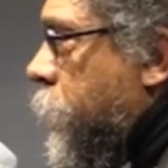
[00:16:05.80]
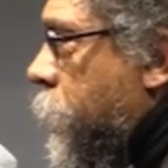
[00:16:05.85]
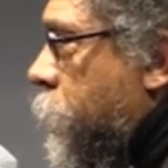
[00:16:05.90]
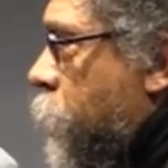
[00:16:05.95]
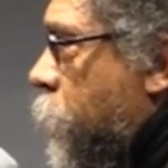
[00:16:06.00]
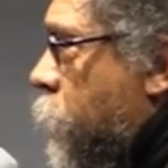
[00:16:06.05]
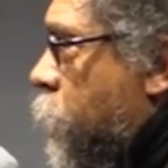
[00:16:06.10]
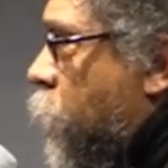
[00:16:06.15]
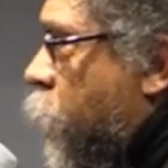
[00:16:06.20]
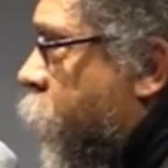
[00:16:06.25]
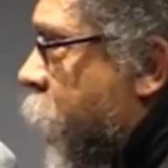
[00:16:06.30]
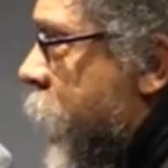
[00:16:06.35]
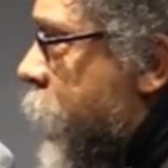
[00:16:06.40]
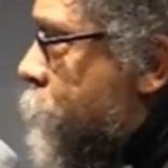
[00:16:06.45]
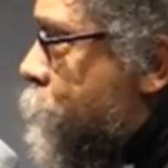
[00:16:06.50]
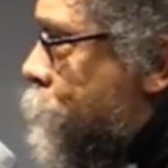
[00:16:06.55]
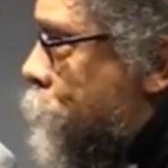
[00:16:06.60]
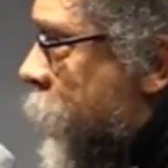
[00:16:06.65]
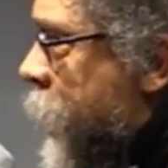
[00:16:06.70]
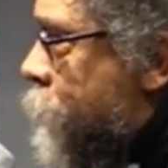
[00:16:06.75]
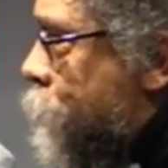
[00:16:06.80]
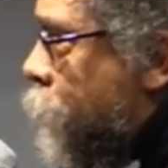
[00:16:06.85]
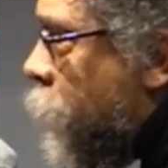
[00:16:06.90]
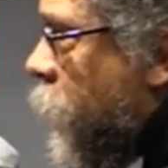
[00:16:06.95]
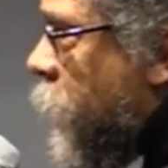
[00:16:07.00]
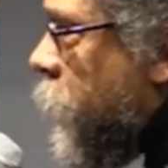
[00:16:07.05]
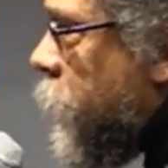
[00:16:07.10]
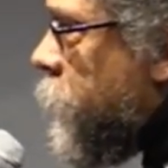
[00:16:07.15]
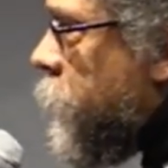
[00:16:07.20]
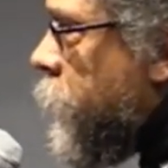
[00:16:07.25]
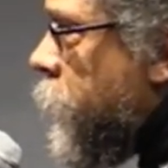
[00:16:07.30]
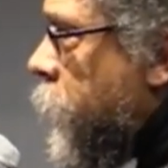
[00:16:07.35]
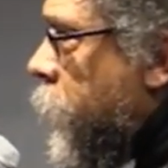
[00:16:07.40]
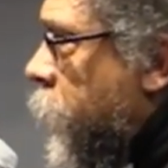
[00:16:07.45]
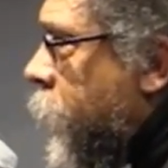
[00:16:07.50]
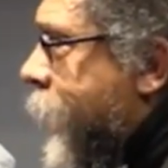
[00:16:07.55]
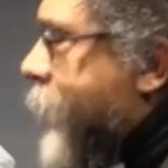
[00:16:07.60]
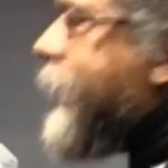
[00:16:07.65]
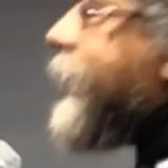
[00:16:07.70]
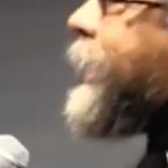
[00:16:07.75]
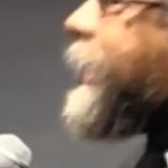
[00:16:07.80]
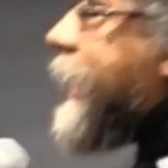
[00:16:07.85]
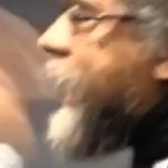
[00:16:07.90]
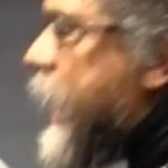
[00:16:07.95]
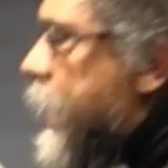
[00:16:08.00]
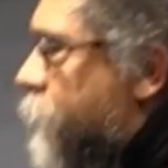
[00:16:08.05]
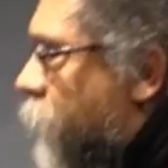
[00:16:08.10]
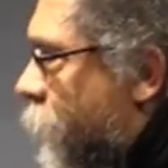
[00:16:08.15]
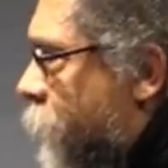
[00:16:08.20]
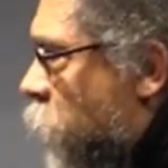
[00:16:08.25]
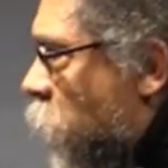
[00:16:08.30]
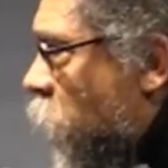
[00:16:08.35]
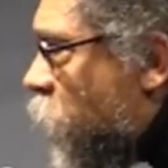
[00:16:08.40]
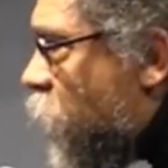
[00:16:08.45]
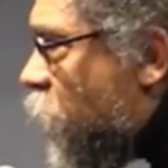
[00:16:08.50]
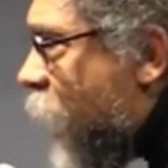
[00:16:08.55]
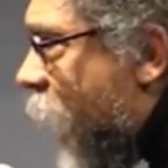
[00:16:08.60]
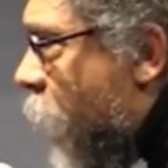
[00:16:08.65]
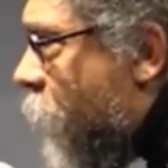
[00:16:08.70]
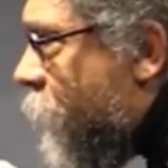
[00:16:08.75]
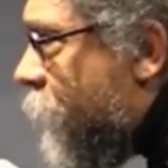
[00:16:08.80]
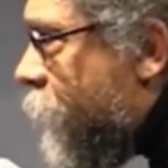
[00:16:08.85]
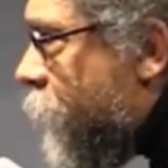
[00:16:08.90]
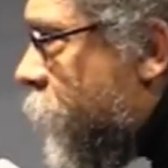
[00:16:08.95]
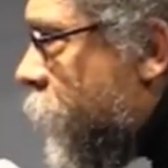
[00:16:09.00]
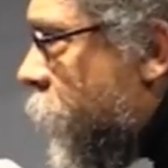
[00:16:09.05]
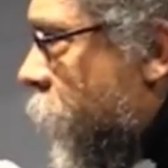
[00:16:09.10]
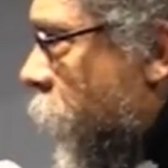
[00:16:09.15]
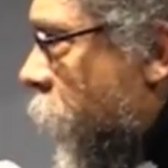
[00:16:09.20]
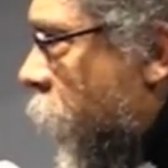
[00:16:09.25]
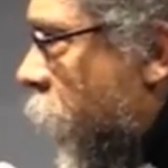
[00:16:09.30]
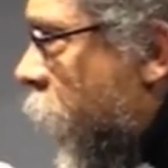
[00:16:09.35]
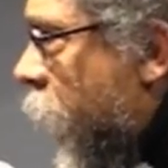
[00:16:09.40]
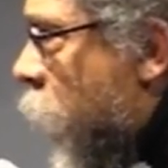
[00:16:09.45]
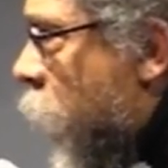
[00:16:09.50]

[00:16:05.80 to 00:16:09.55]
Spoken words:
treat people, conceive of yourself in